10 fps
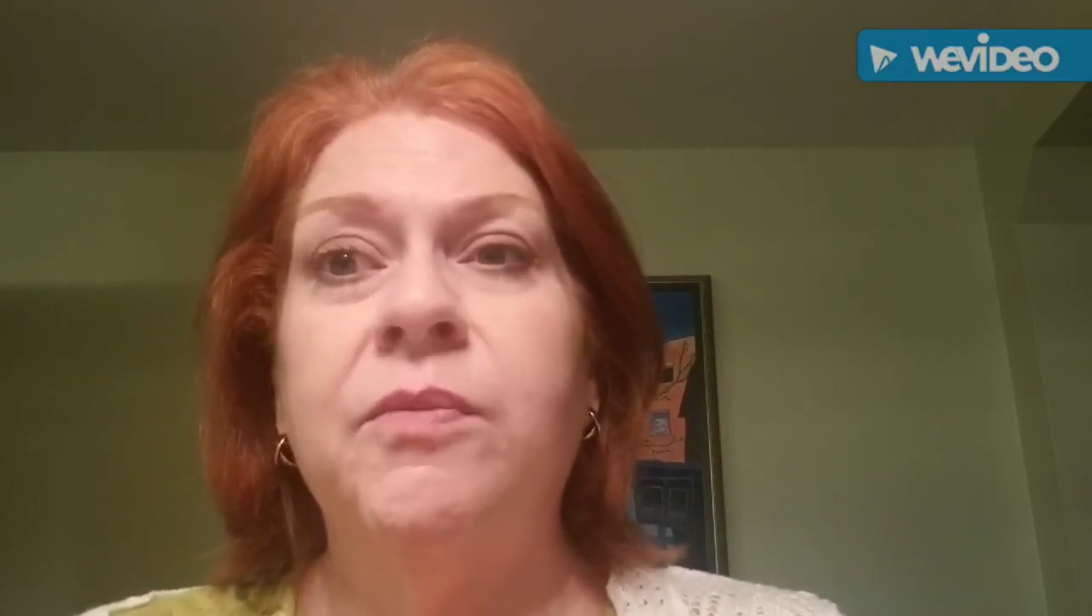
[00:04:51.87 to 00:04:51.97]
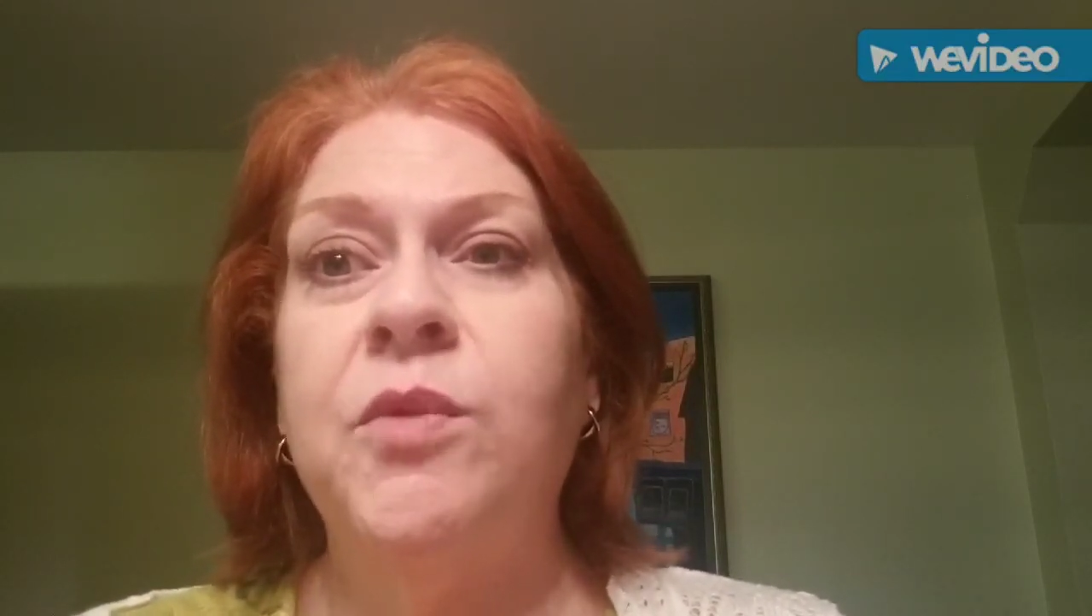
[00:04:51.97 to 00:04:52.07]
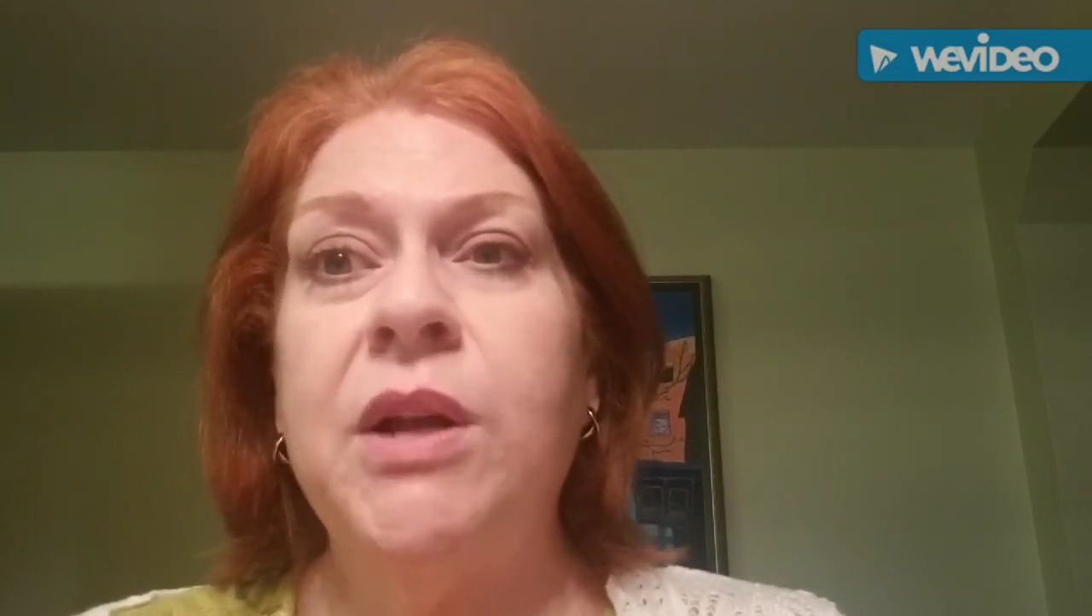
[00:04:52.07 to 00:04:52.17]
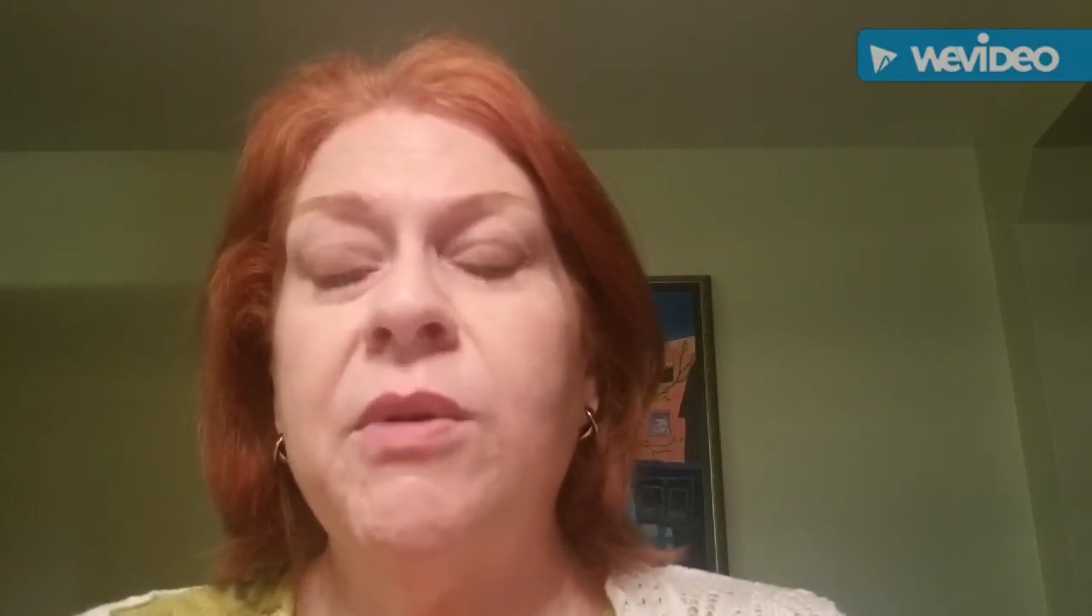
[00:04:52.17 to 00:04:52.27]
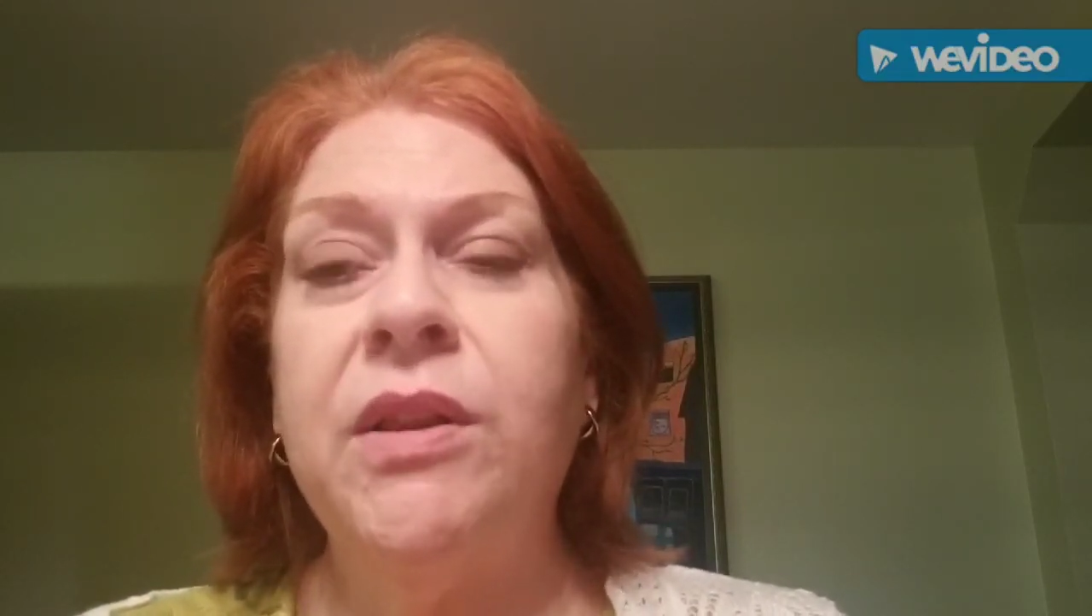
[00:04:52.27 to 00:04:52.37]

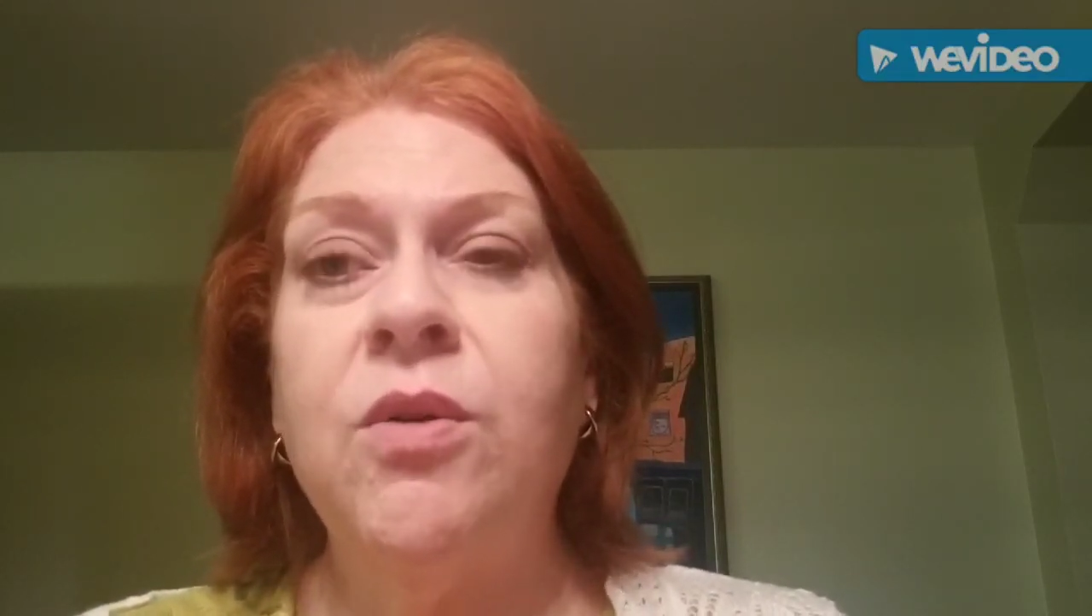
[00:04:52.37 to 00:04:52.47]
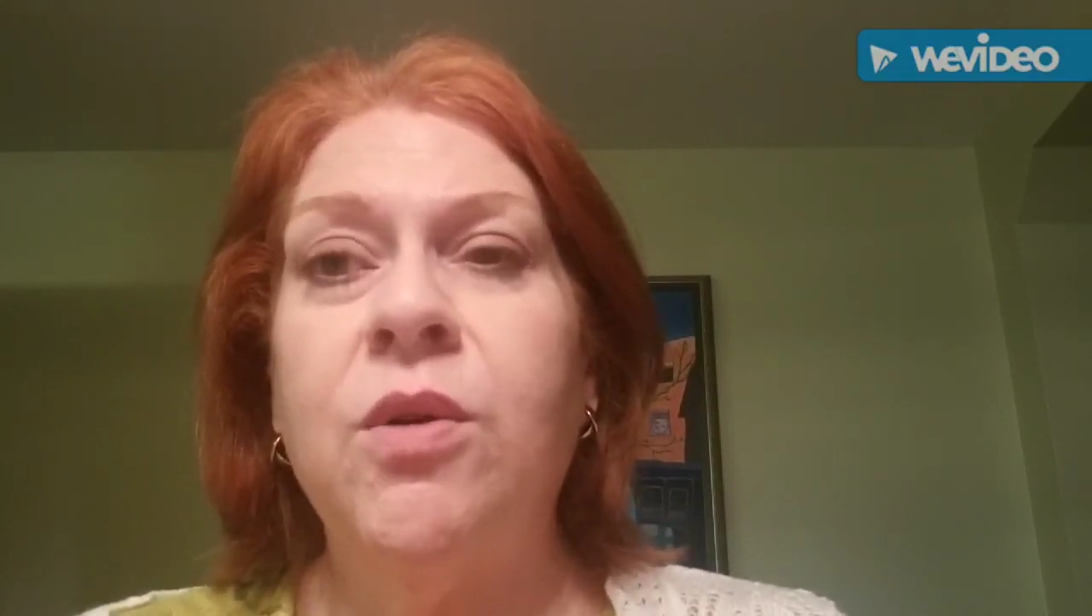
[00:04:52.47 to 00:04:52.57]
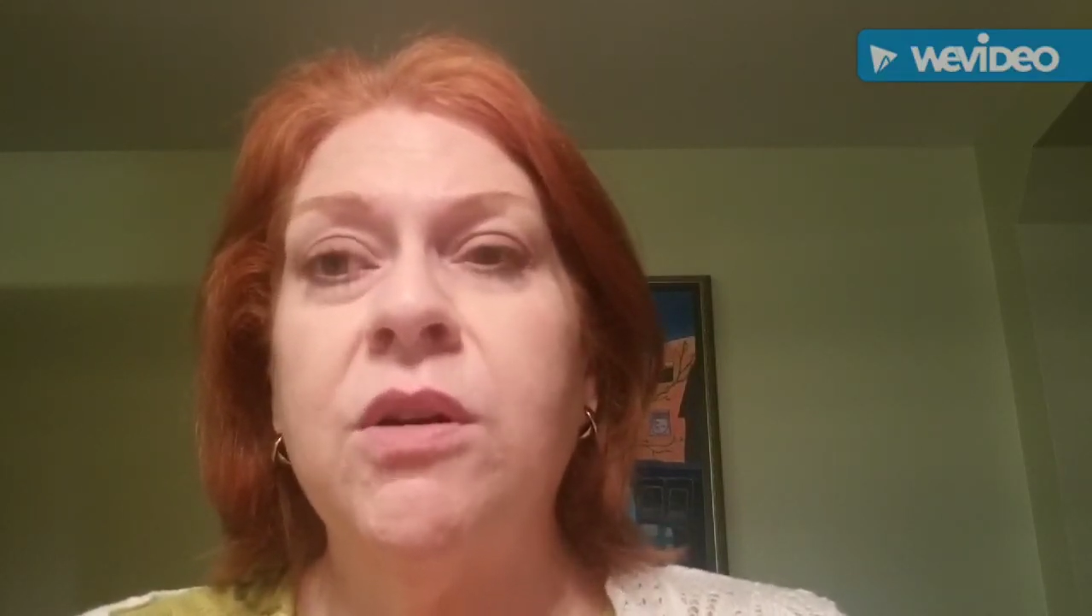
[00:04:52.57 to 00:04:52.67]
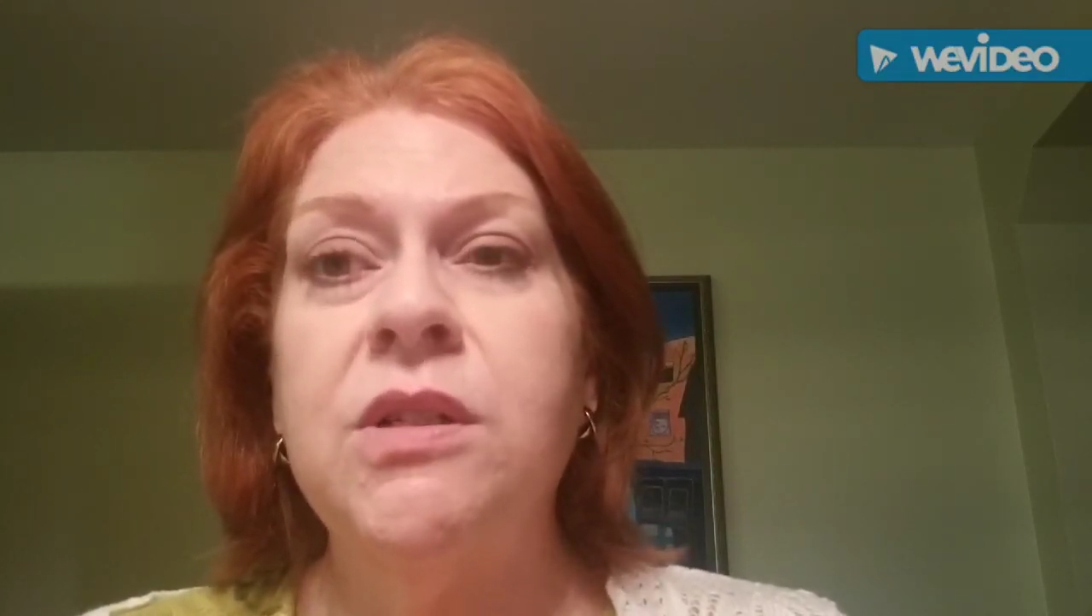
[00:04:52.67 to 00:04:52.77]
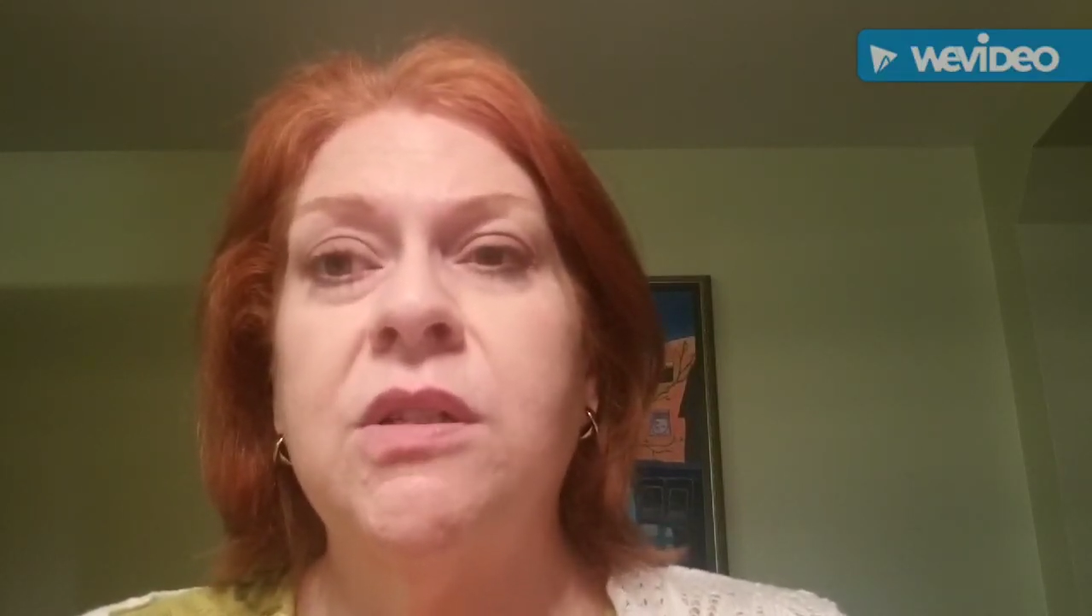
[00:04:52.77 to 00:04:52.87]
right around the corner.